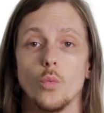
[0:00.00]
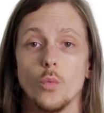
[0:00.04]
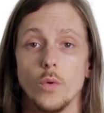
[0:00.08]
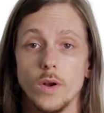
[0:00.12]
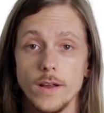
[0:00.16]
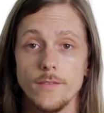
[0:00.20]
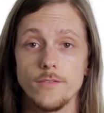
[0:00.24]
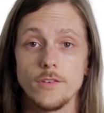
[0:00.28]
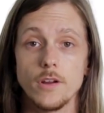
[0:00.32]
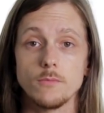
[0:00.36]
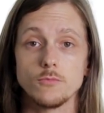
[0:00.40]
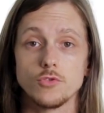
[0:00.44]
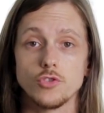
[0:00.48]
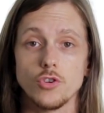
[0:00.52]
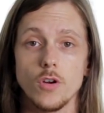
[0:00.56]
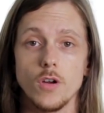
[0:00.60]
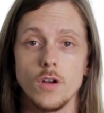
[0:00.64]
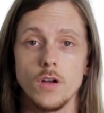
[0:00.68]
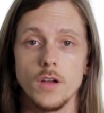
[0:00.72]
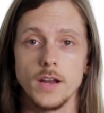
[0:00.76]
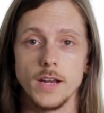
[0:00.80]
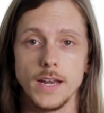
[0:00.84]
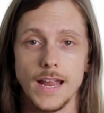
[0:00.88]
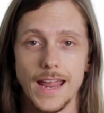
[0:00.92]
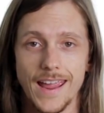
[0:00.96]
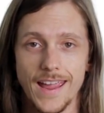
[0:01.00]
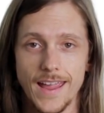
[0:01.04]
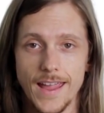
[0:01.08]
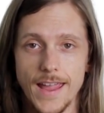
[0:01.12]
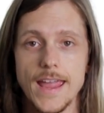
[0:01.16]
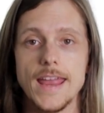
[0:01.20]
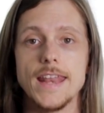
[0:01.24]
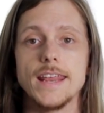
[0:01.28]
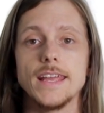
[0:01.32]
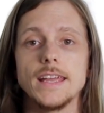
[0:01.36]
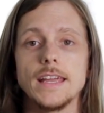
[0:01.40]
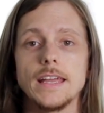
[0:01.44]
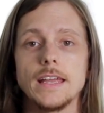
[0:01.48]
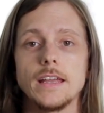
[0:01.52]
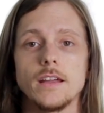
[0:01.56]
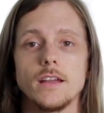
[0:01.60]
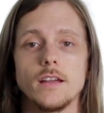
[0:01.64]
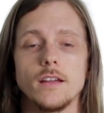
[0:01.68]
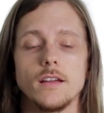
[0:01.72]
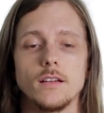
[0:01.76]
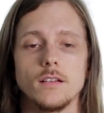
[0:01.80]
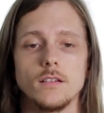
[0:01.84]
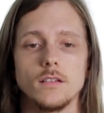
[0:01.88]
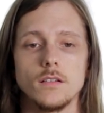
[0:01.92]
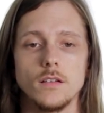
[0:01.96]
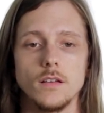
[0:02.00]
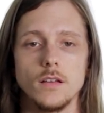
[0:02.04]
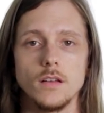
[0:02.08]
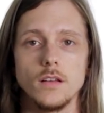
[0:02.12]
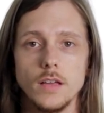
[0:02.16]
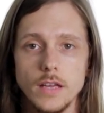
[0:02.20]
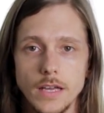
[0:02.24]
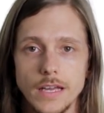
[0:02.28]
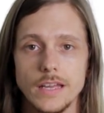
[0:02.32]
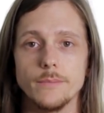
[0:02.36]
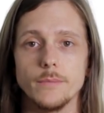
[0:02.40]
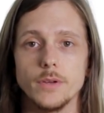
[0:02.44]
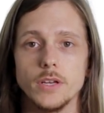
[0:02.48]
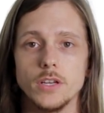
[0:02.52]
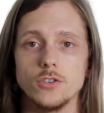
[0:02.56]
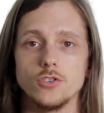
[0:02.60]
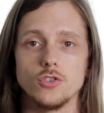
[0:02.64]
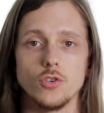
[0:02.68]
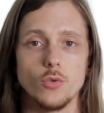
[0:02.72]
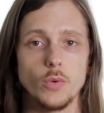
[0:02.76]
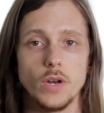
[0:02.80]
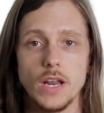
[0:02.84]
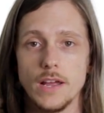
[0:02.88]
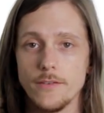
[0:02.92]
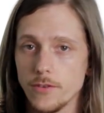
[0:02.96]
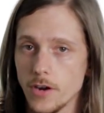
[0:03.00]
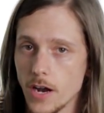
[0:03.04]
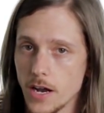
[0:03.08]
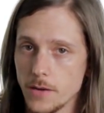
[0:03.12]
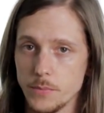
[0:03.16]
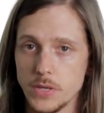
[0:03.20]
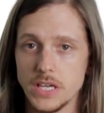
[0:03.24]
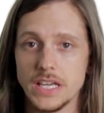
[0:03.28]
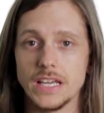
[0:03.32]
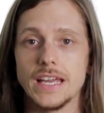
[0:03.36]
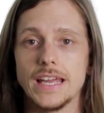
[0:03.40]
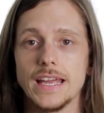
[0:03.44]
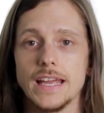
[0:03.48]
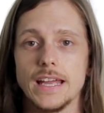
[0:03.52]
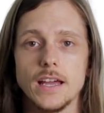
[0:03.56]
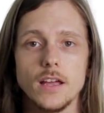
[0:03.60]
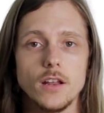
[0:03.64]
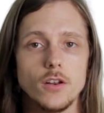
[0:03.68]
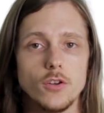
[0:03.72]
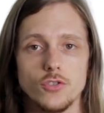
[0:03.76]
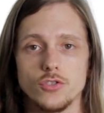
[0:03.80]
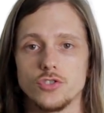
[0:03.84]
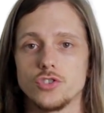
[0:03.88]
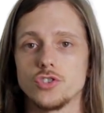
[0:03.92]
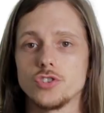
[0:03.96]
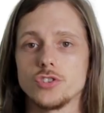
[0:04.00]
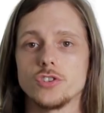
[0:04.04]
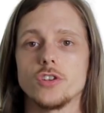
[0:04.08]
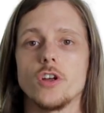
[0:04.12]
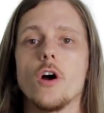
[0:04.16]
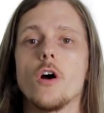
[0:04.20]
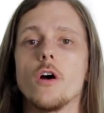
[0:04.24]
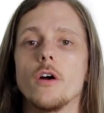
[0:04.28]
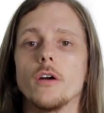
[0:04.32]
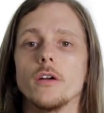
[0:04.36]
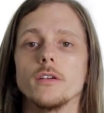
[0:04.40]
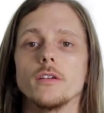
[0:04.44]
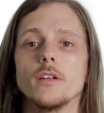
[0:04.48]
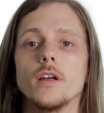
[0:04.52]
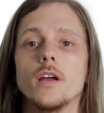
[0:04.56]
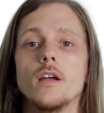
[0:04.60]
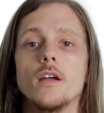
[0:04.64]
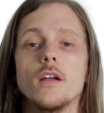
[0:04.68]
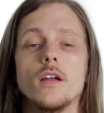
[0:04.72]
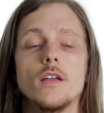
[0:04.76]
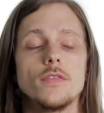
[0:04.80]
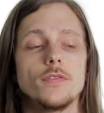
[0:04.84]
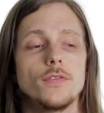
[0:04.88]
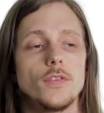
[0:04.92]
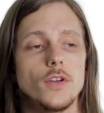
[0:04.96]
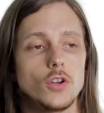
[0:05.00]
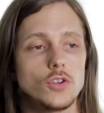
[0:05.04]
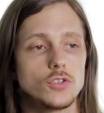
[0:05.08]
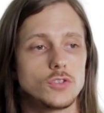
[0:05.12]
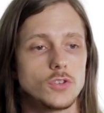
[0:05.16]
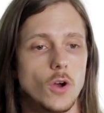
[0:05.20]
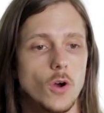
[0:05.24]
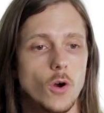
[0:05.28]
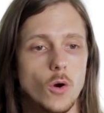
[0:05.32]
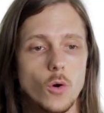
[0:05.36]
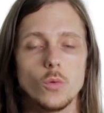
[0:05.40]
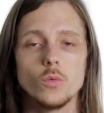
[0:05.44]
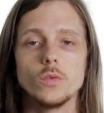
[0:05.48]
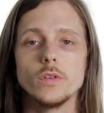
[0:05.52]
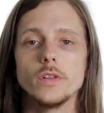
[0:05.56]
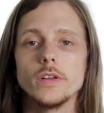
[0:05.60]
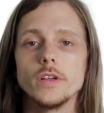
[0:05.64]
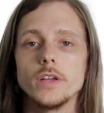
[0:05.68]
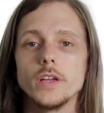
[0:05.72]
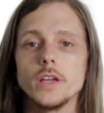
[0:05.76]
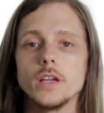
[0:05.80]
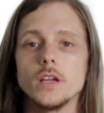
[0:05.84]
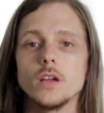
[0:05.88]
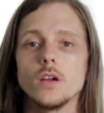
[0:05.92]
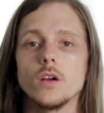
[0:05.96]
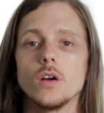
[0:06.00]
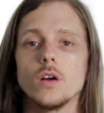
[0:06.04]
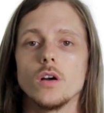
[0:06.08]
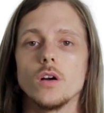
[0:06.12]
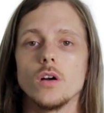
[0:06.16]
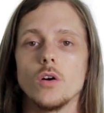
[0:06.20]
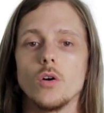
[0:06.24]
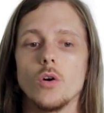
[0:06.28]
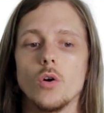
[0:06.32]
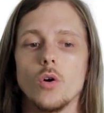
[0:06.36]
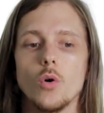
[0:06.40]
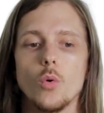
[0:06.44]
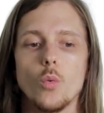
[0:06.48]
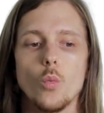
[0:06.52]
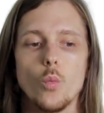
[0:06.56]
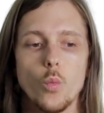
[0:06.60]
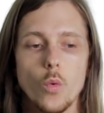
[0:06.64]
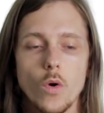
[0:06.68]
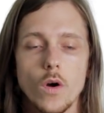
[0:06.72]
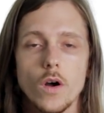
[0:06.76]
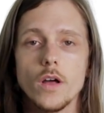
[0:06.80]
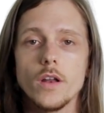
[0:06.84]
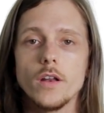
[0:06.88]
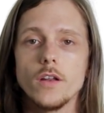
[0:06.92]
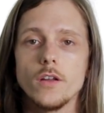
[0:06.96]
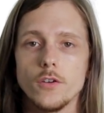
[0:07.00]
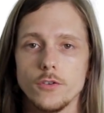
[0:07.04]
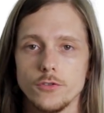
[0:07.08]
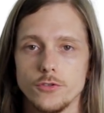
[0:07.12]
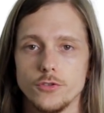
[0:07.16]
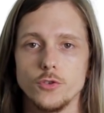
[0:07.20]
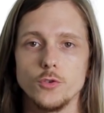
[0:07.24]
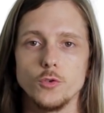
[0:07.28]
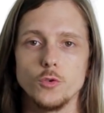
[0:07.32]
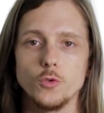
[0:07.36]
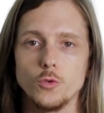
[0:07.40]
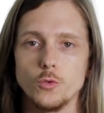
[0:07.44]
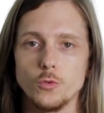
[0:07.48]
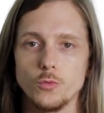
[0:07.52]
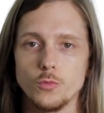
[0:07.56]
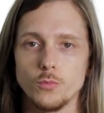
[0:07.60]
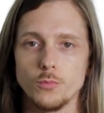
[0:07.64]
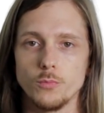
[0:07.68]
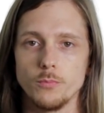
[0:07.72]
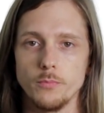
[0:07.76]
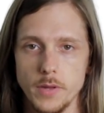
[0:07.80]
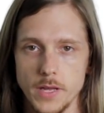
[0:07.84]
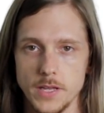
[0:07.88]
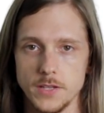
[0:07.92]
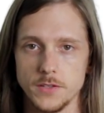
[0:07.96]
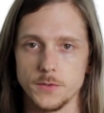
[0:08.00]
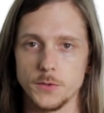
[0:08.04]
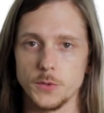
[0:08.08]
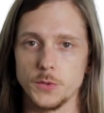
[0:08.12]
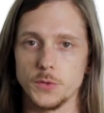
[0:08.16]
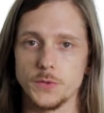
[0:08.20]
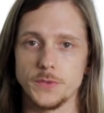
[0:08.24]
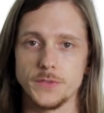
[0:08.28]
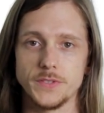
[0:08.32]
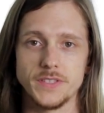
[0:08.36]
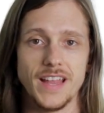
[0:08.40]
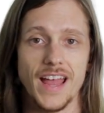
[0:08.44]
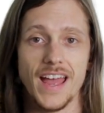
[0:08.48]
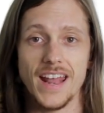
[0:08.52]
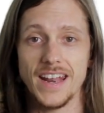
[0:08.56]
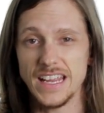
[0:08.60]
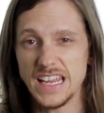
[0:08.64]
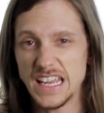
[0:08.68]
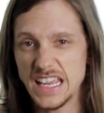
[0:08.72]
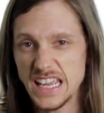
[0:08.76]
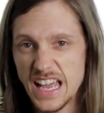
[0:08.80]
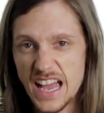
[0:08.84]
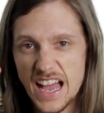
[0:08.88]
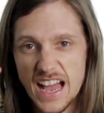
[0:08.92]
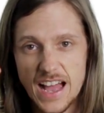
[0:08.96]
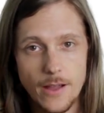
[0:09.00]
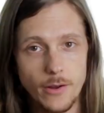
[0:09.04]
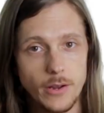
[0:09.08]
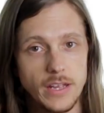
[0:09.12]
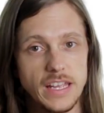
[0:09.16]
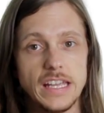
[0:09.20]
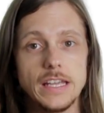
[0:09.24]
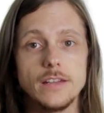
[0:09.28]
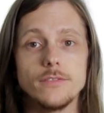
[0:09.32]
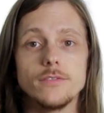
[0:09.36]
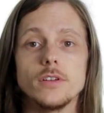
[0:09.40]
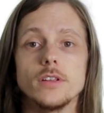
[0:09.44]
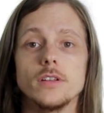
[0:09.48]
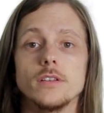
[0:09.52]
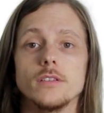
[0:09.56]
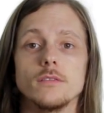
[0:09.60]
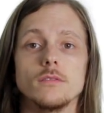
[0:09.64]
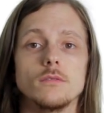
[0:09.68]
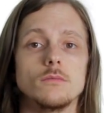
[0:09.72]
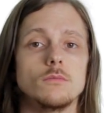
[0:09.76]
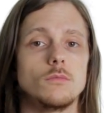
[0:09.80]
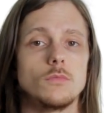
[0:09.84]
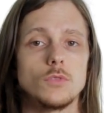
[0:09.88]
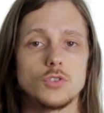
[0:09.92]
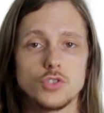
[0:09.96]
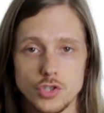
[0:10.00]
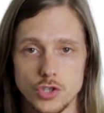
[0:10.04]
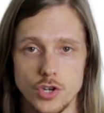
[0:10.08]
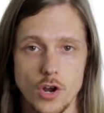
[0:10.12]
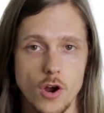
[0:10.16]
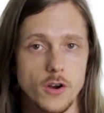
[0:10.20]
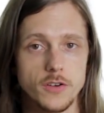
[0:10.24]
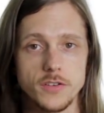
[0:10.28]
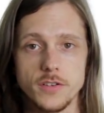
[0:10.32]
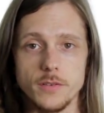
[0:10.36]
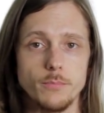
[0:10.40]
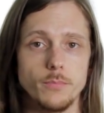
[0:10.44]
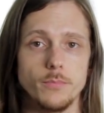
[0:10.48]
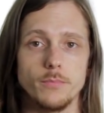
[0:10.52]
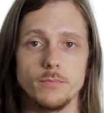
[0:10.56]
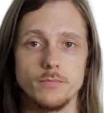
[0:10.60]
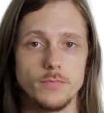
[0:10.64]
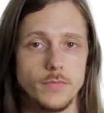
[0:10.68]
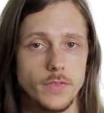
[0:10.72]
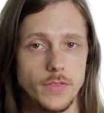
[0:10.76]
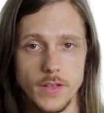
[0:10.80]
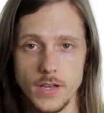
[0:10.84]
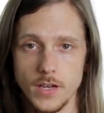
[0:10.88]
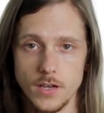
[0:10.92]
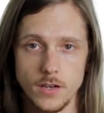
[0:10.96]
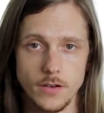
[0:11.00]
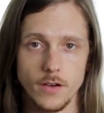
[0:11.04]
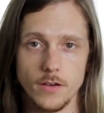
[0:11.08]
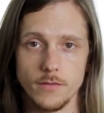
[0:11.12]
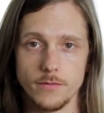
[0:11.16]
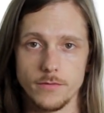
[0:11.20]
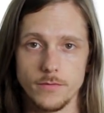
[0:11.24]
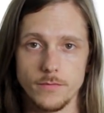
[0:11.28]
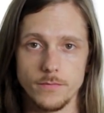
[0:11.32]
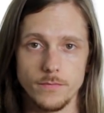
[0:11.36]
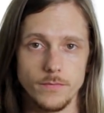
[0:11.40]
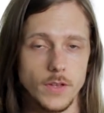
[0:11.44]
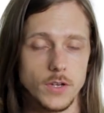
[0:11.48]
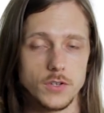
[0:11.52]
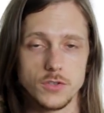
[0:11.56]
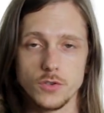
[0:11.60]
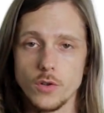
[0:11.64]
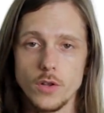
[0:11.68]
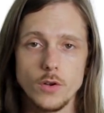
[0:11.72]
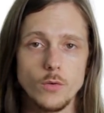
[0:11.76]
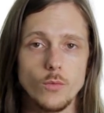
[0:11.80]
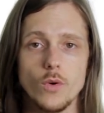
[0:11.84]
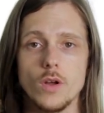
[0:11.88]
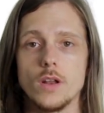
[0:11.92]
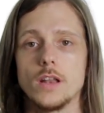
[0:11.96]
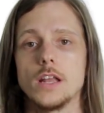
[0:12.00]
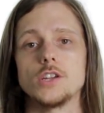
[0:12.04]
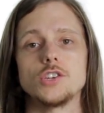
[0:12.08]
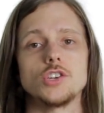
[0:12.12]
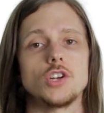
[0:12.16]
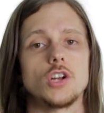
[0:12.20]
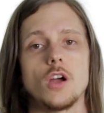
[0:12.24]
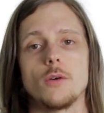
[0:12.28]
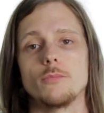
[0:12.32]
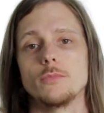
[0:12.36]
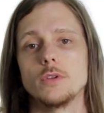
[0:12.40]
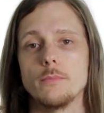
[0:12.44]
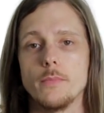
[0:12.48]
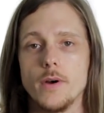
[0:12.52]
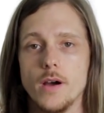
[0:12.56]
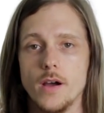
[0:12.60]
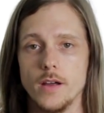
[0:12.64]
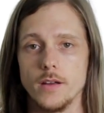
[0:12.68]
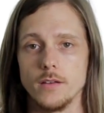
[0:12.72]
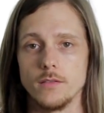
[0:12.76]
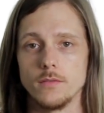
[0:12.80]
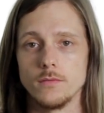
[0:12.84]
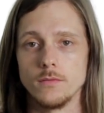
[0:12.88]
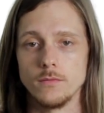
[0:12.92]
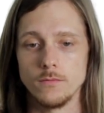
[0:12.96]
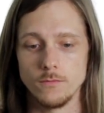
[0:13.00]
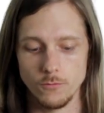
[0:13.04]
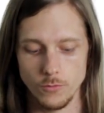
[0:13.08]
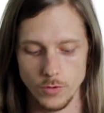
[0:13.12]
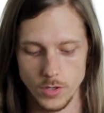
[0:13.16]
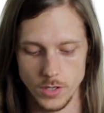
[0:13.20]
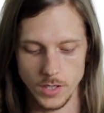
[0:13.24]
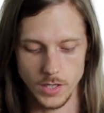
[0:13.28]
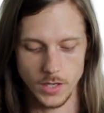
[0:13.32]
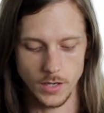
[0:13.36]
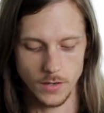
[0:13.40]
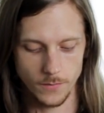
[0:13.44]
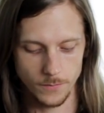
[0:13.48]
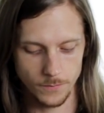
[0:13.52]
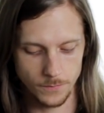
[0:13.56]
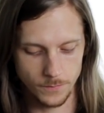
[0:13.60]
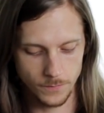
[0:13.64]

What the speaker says: Whenever I'm drawing any image, or whenever I begin or start, there's only 1 or 2 pencils that I even start to think of. There's only one that should come to mind, really.